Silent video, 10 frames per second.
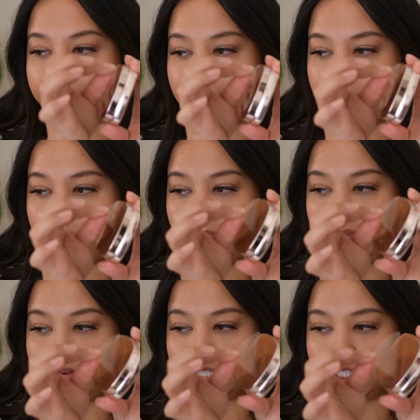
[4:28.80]
that you have
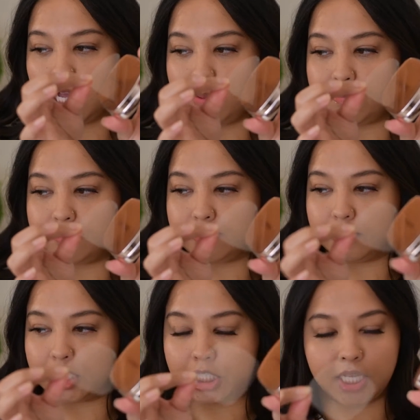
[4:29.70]
on top.
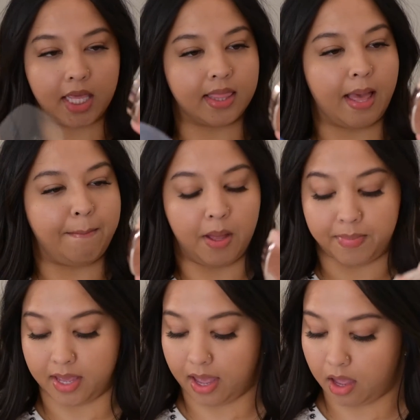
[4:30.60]
Take that
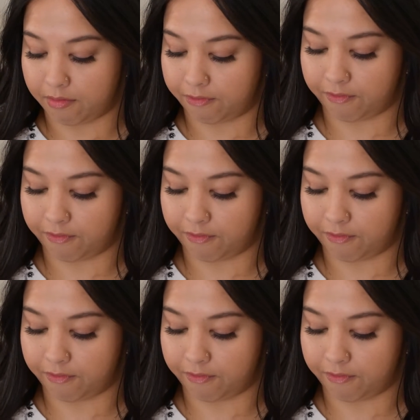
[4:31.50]
puppy off.